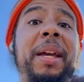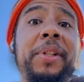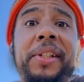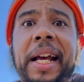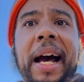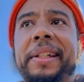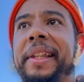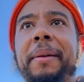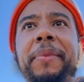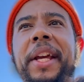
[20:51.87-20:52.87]
I mean,
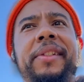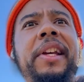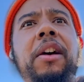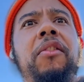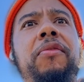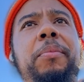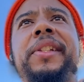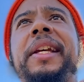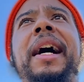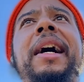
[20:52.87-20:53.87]
besides them themselves,
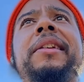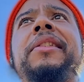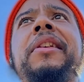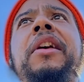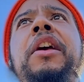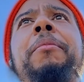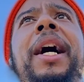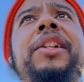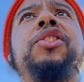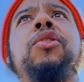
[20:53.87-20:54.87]
besides
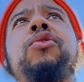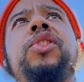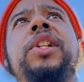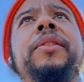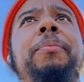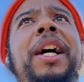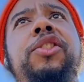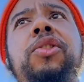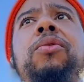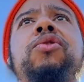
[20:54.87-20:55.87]
my children and
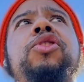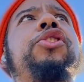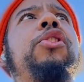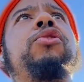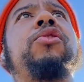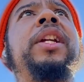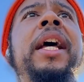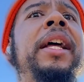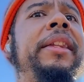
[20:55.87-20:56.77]
my children's children,